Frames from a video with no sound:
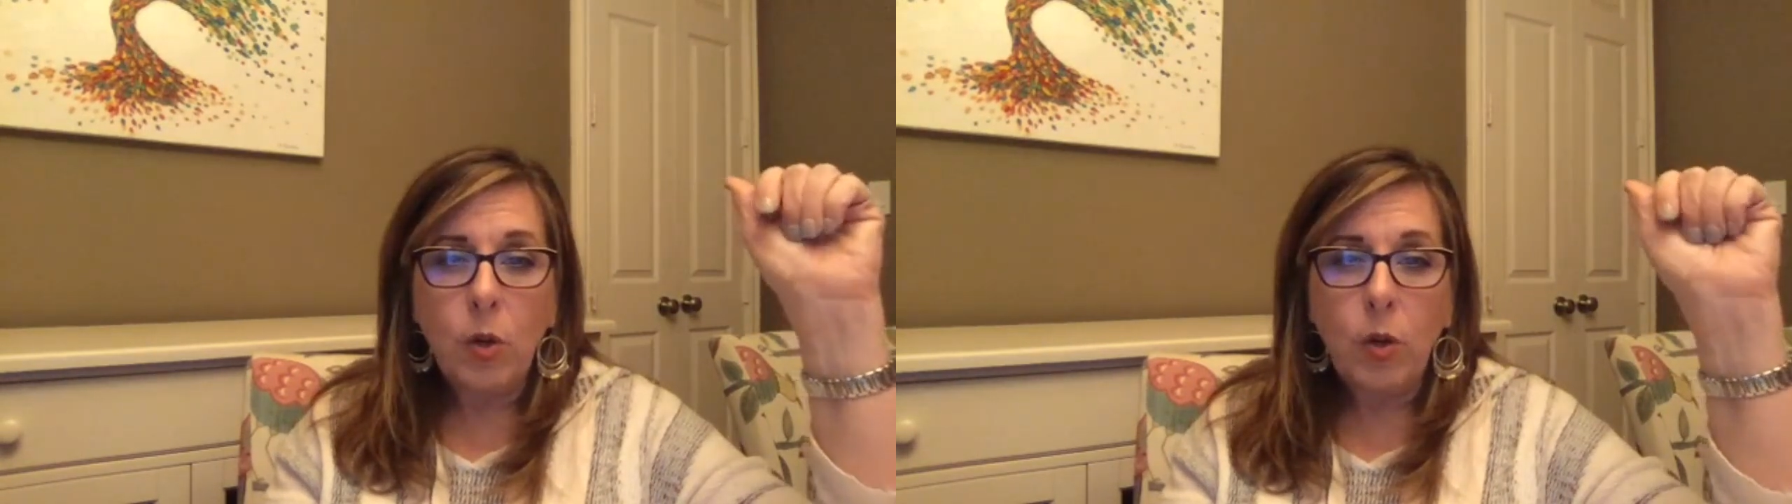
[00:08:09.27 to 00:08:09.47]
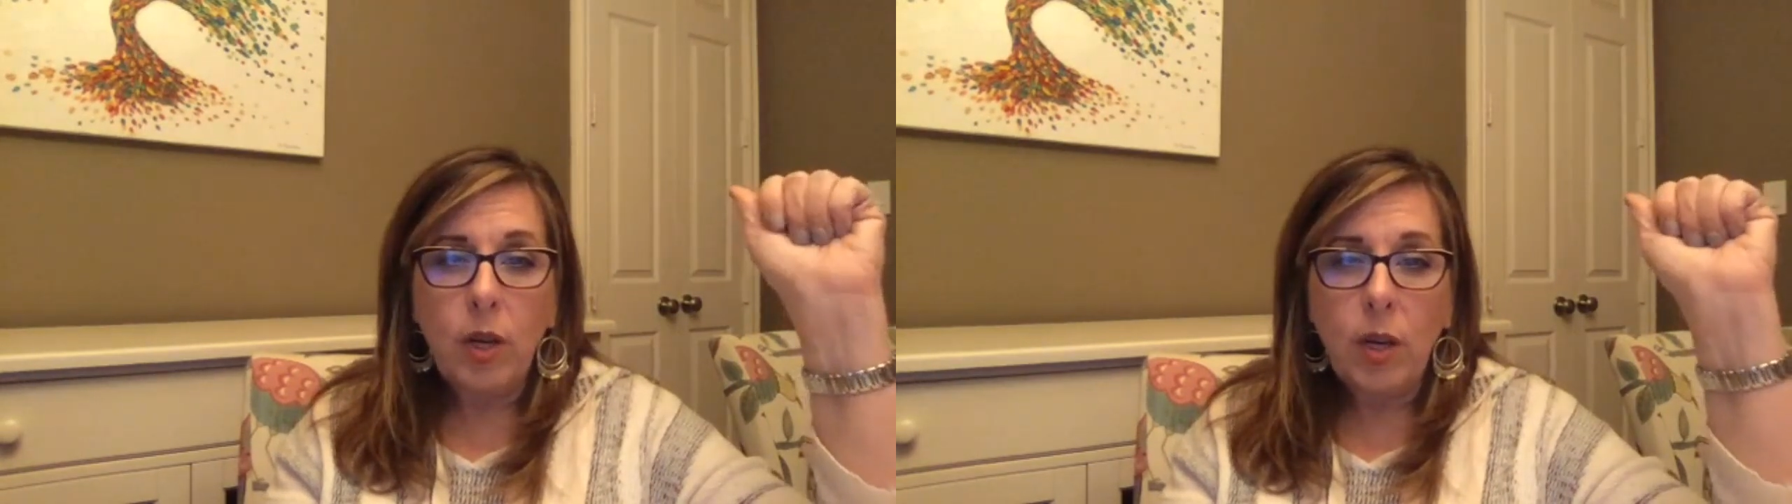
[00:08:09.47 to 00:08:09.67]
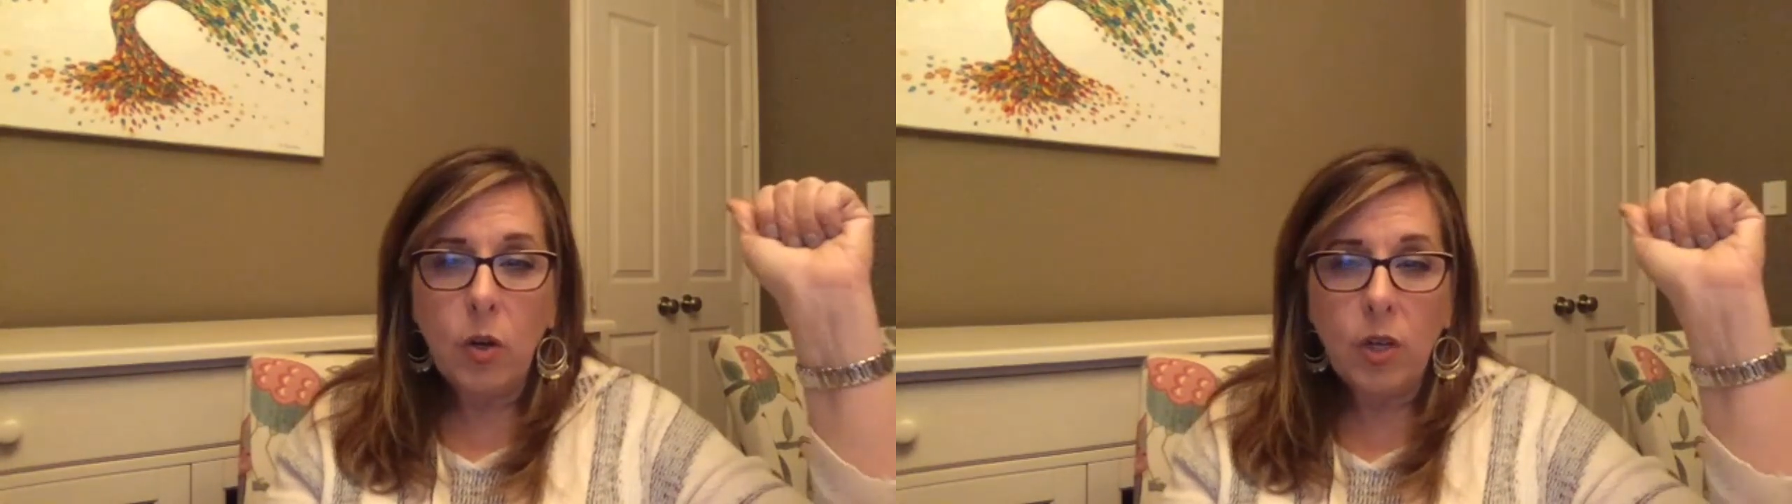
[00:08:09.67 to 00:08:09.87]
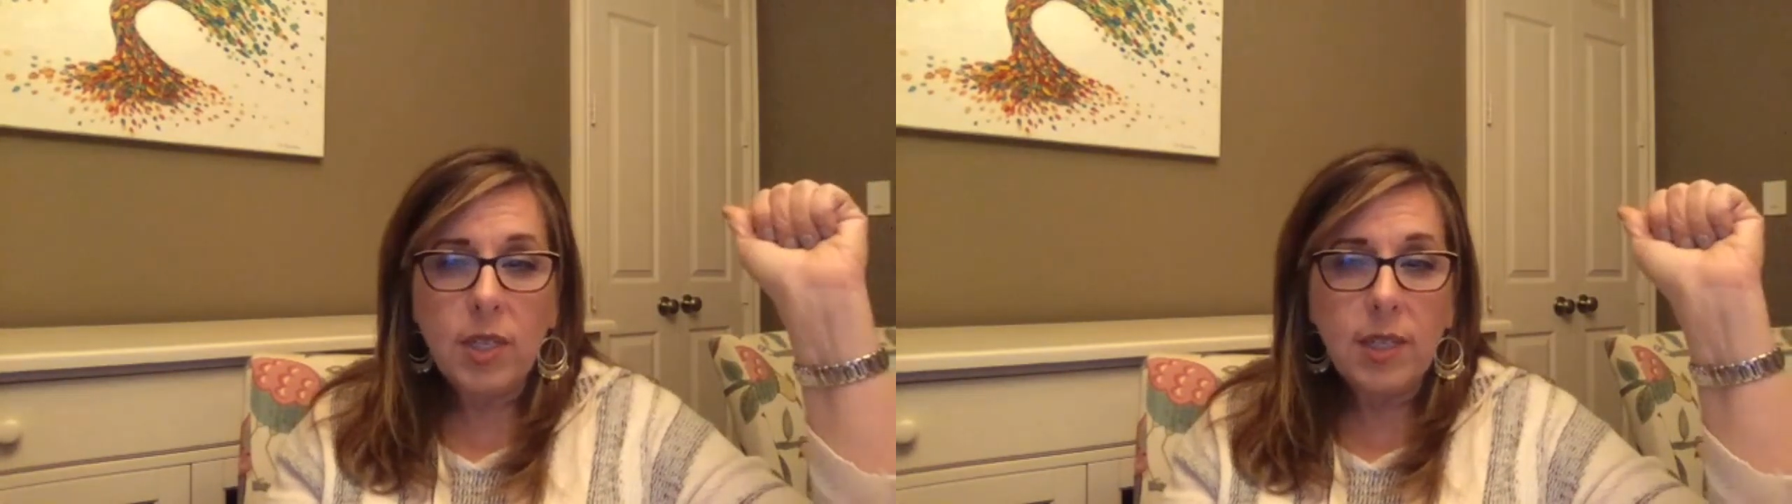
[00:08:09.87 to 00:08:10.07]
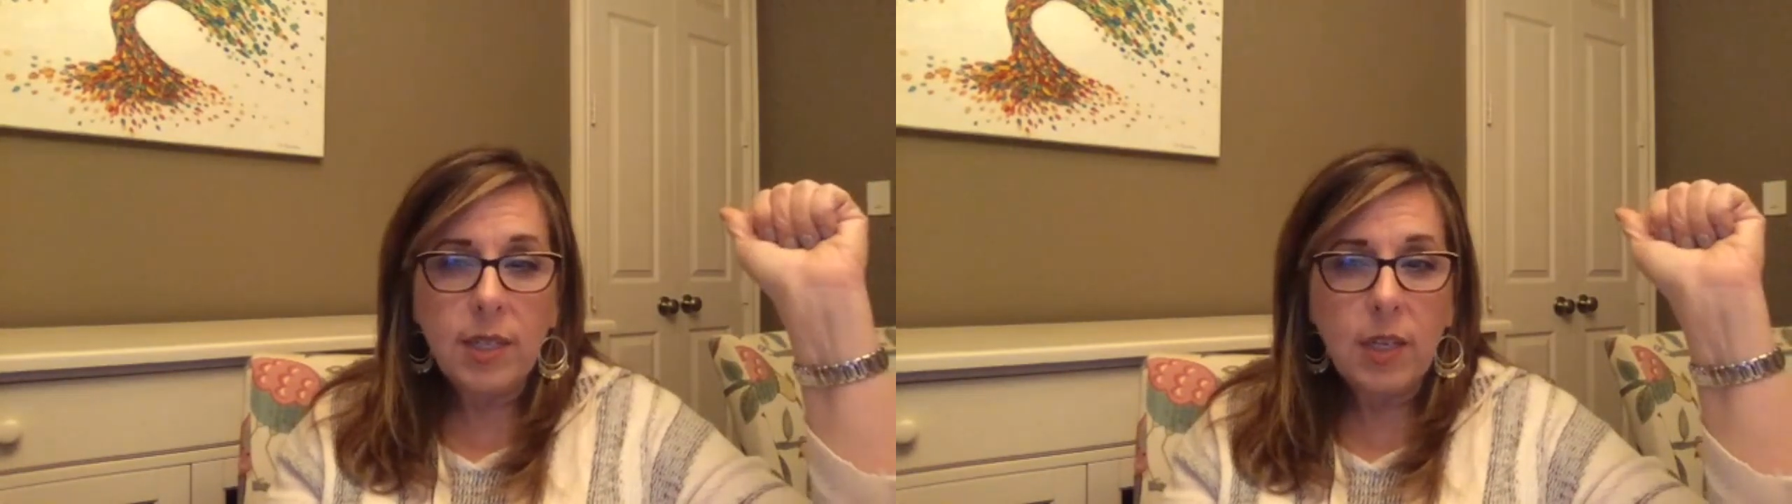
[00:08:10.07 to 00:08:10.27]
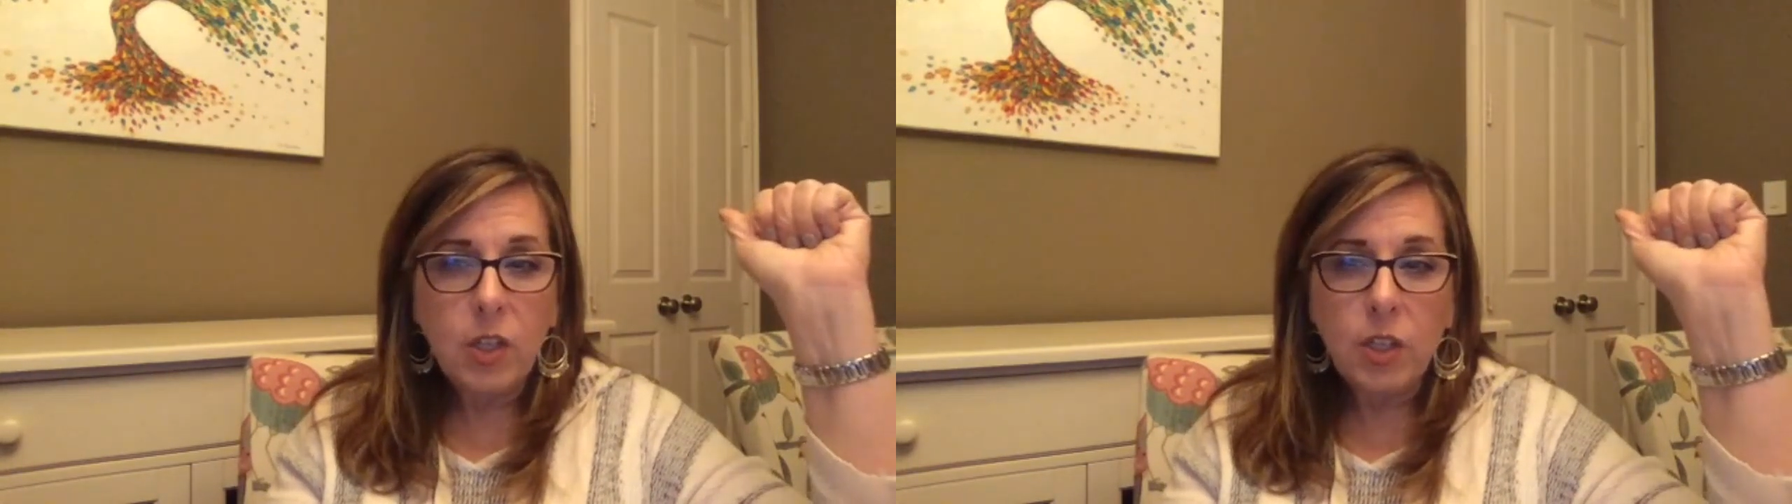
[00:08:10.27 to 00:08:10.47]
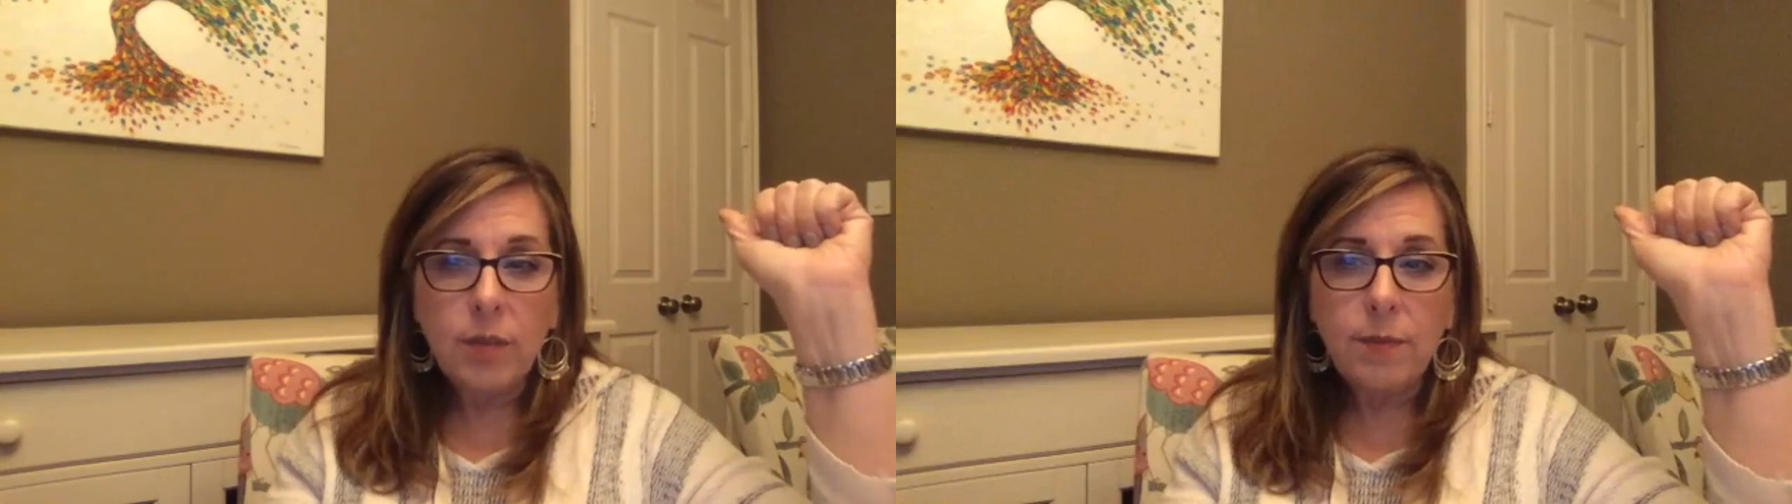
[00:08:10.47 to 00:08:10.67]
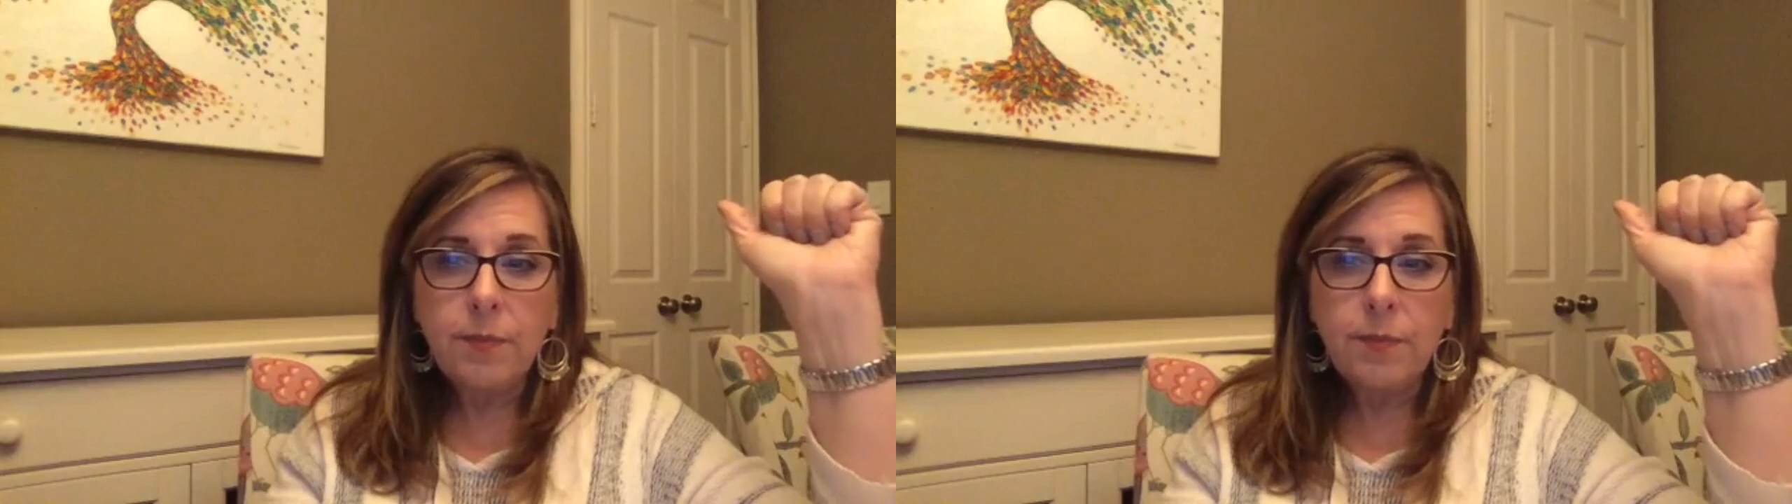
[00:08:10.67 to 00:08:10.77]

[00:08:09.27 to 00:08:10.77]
going to increase the tension.